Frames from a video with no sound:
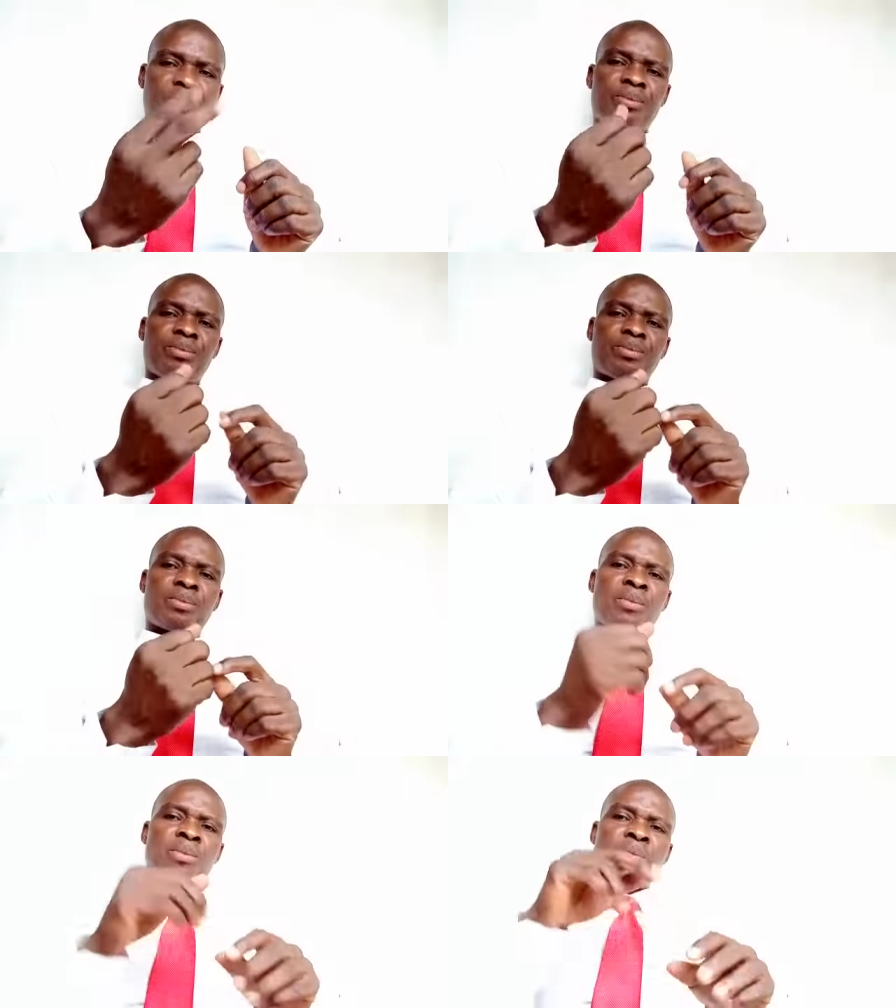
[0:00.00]
we use
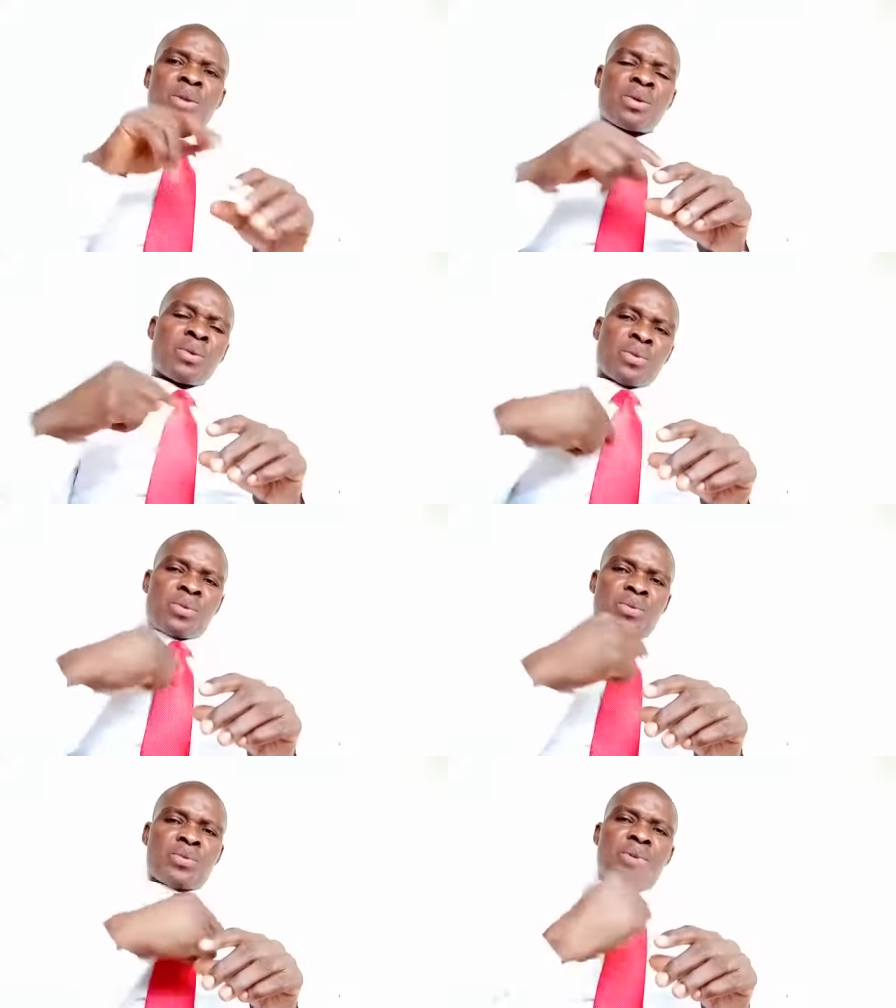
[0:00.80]
the
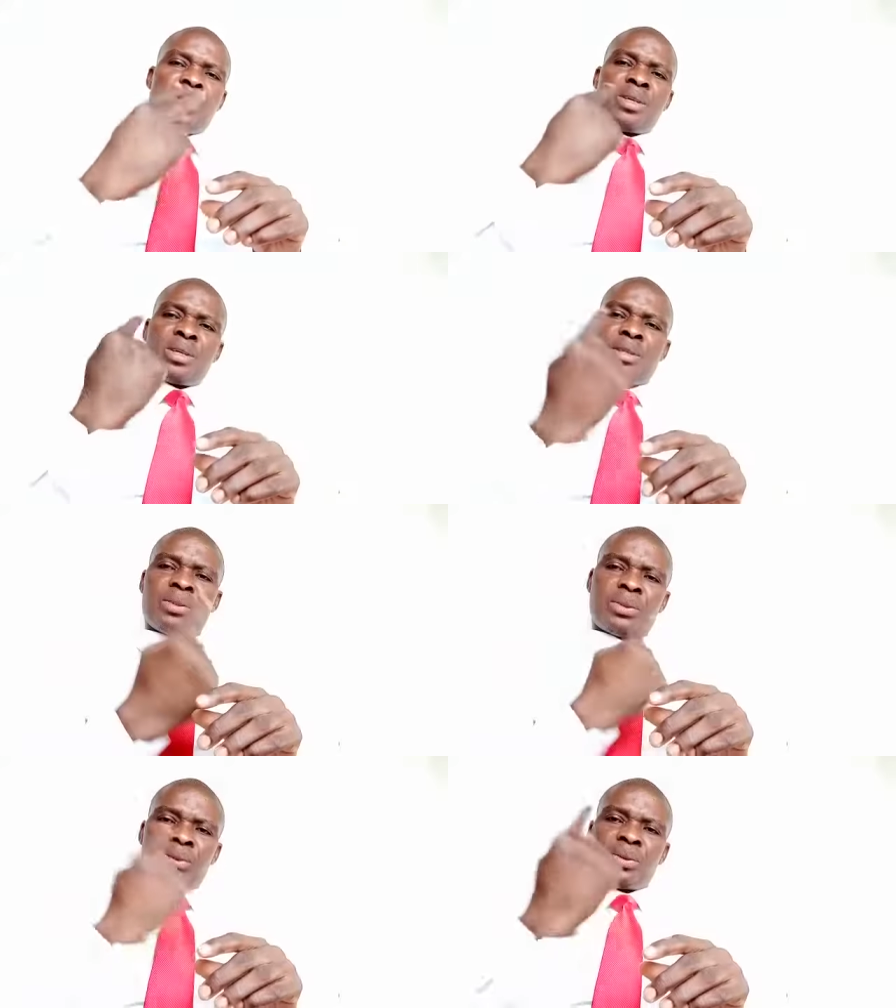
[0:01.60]
equivalent present form
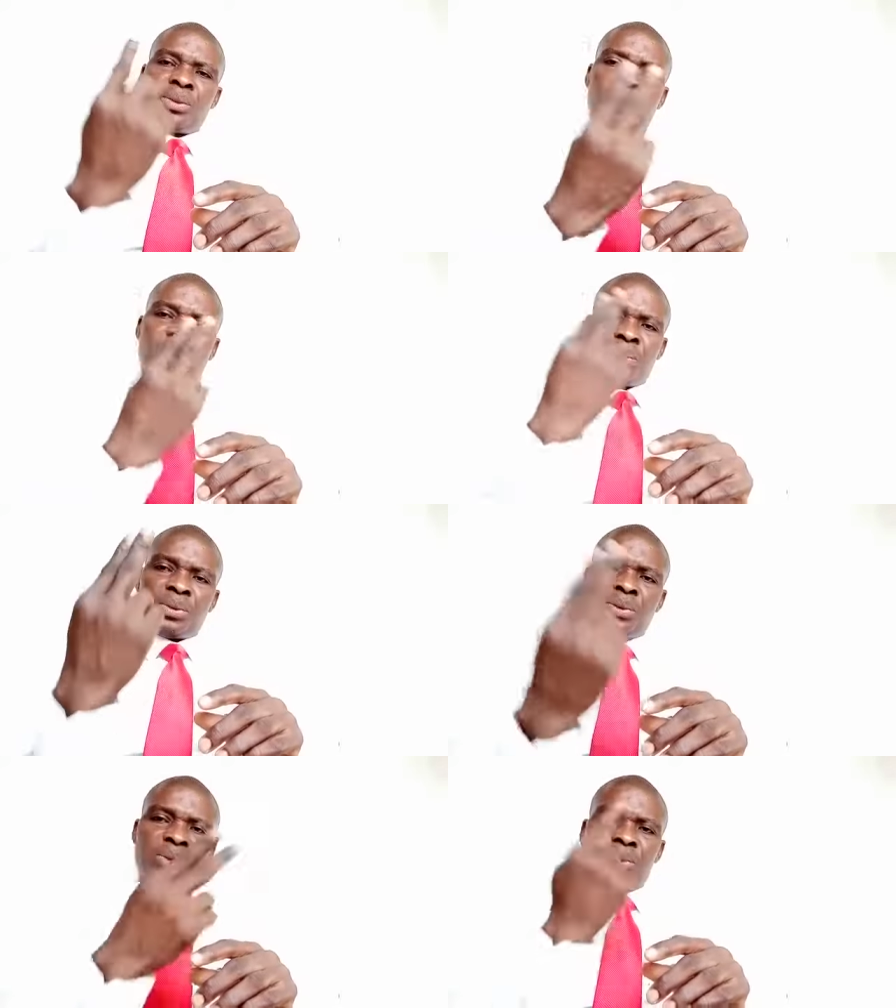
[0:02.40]
of be
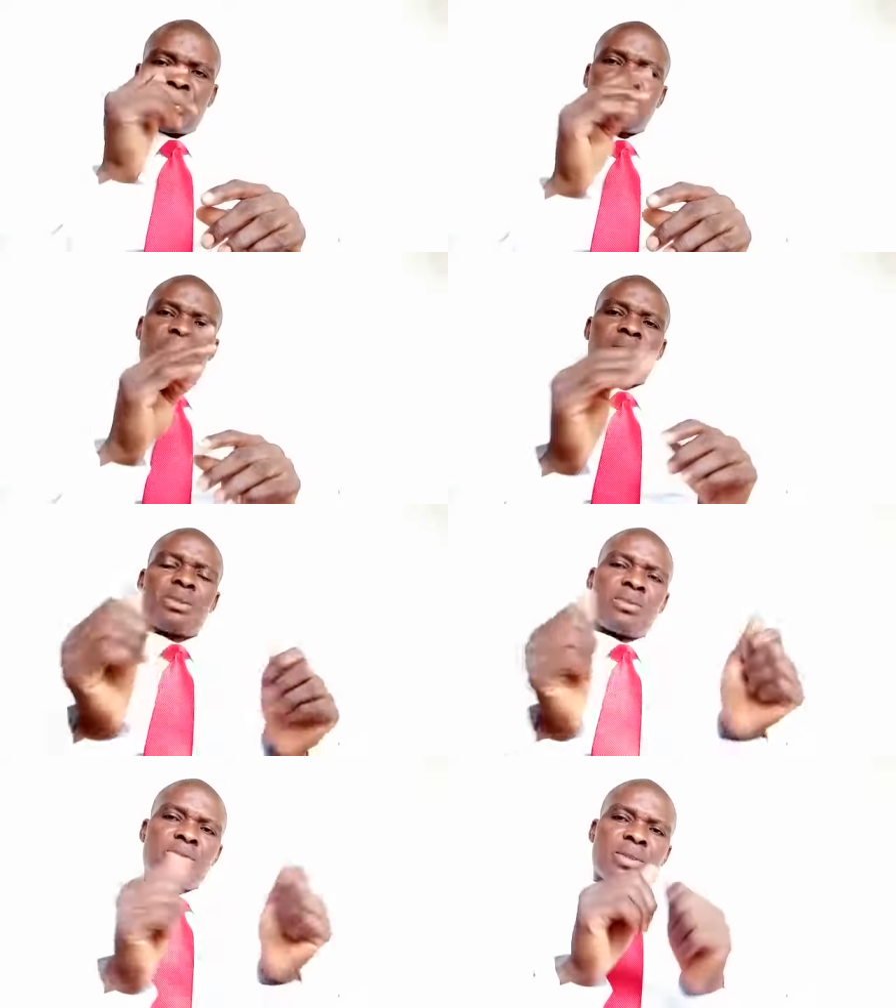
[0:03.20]
in
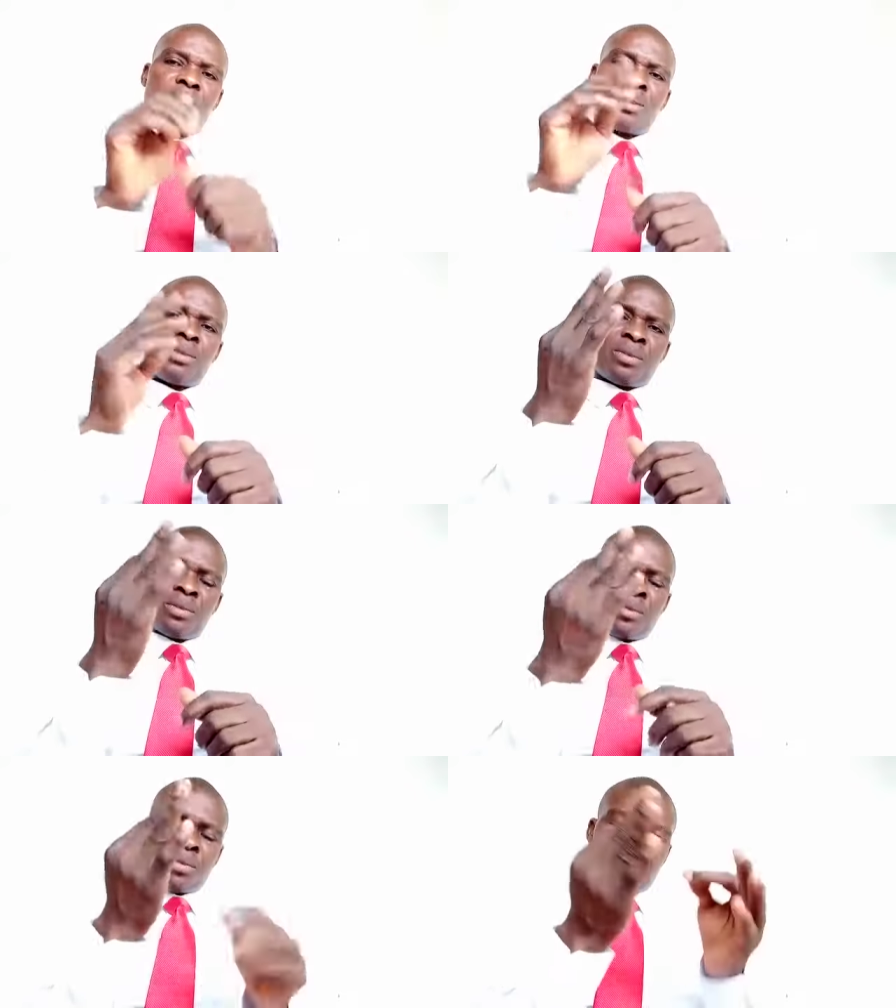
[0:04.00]
the passive
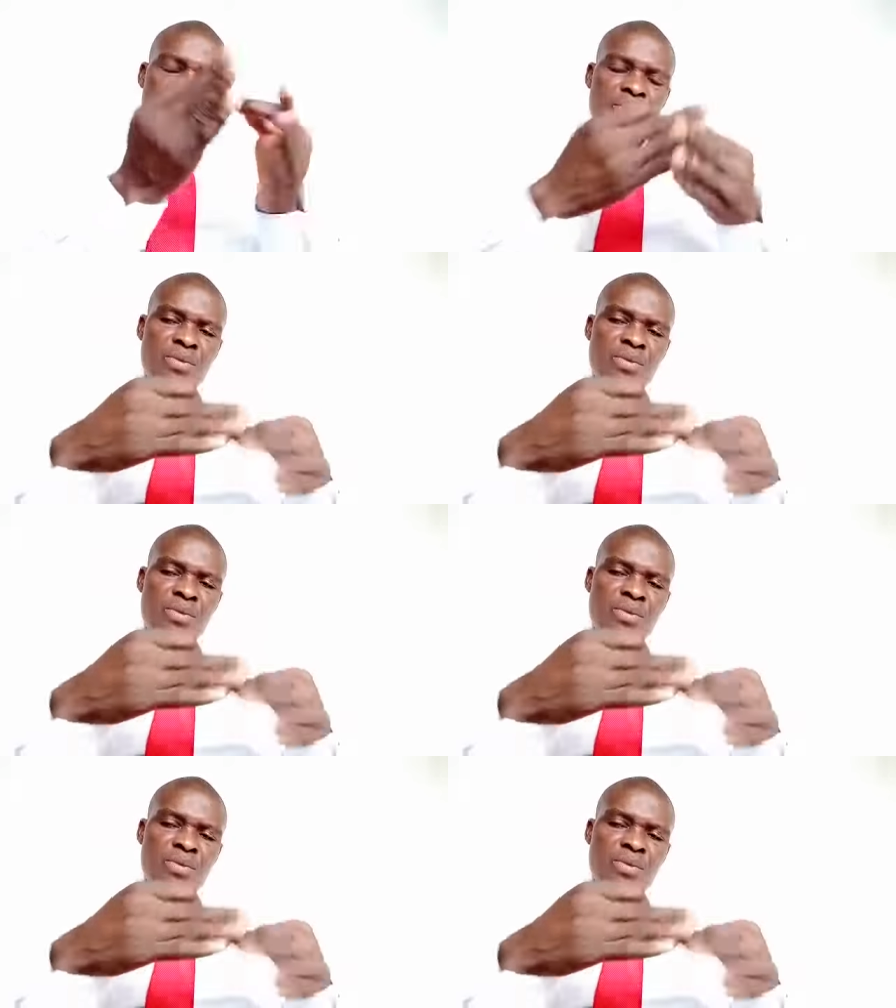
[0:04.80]
voice,